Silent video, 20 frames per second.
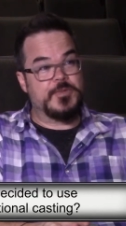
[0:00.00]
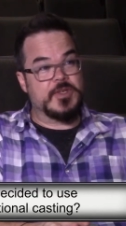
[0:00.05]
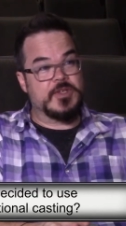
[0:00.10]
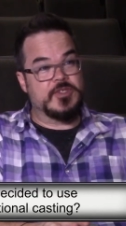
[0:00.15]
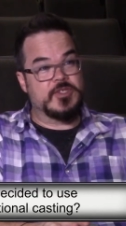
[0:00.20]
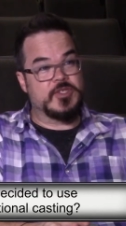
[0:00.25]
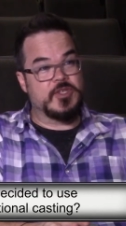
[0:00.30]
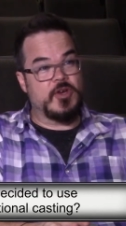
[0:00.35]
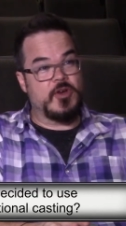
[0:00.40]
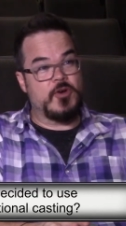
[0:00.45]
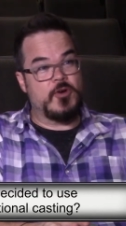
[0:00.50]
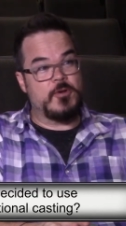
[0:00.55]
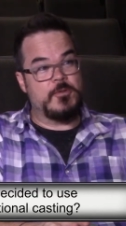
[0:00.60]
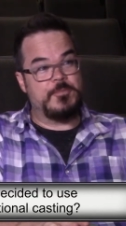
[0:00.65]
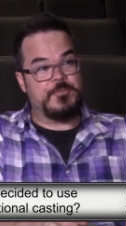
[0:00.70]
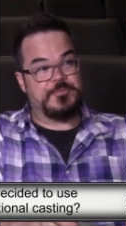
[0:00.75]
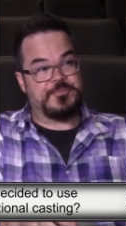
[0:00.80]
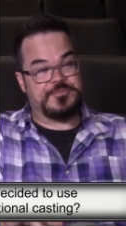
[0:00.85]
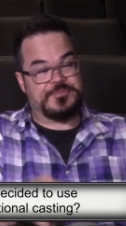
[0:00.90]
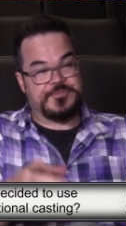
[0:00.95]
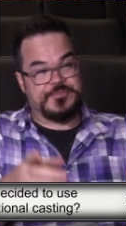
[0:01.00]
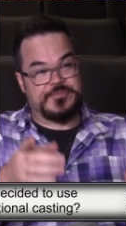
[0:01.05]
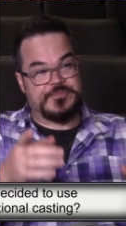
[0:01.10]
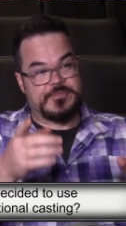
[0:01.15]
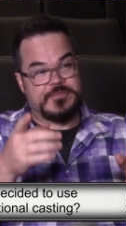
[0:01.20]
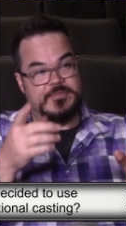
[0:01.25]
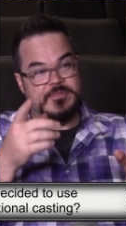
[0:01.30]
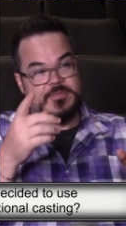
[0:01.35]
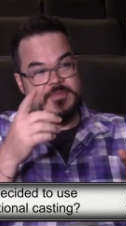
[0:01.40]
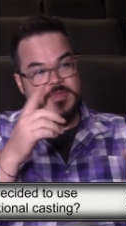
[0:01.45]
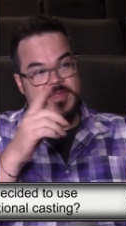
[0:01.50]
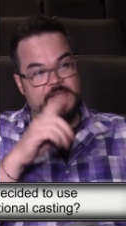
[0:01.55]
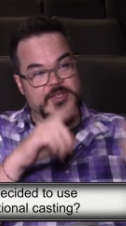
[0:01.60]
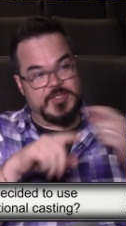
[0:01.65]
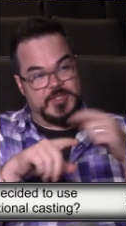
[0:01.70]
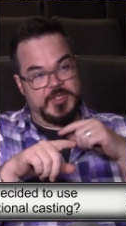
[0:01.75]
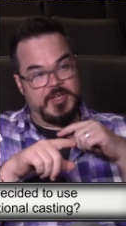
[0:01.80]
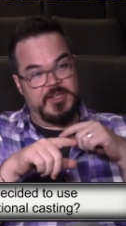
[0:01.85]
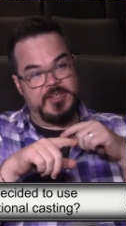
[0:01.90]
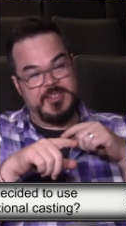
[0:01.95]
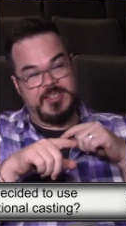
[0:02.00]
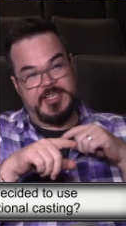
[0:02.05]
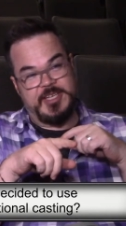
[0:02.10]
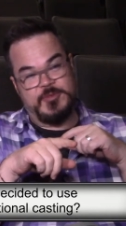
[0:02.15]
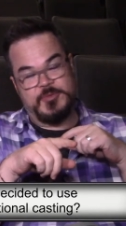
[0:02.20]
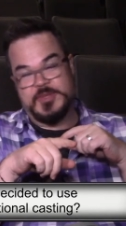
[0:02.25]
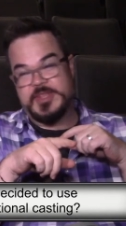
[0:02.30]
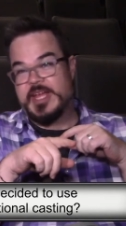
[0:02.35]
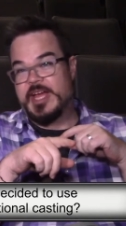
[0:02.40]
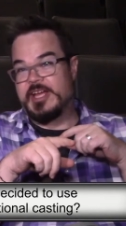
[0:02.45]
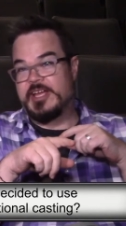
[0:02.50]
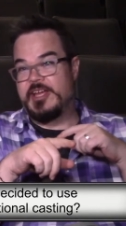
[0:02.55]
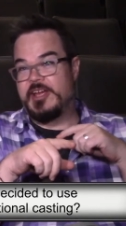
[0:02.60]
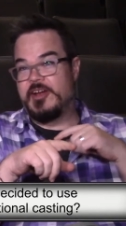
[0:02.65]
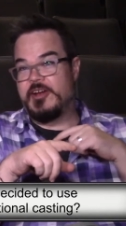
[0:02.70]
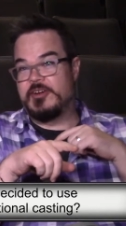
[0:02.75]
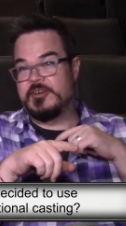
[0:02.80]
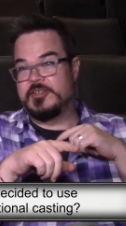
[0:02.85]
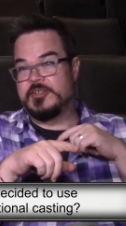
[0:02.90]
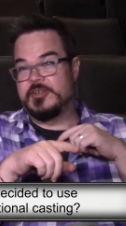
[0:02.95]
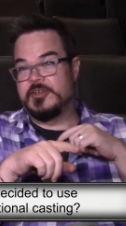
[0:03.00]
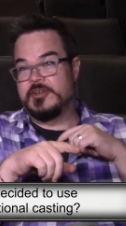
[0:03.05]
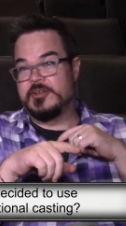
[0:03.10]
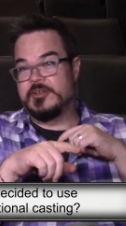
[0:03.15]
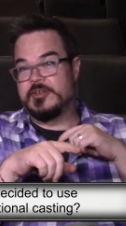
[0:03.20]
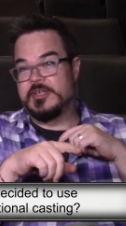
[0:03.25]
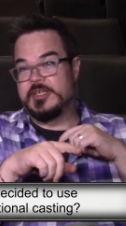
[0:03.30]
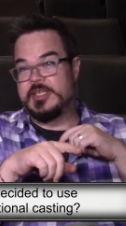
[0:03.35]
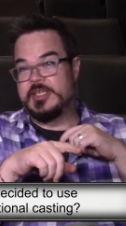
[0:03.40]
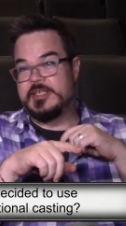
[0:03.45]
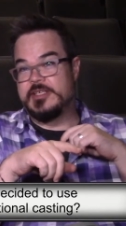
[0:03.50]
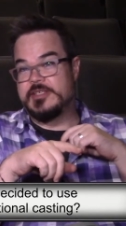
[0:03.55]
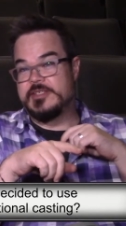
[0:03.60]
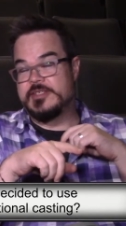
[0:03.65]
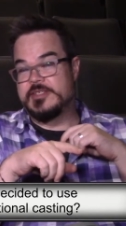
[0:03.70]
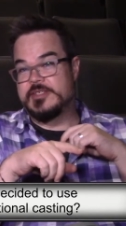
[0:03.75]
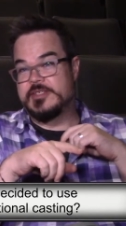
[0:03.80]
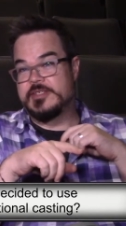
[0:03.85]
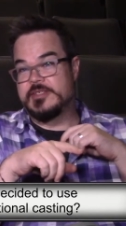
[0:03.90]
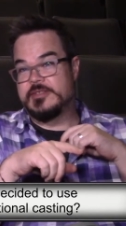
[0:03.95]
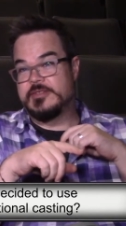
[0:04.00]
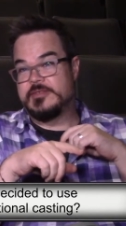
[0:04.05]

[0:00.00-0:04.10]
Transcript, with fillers: So suddenly, when that character is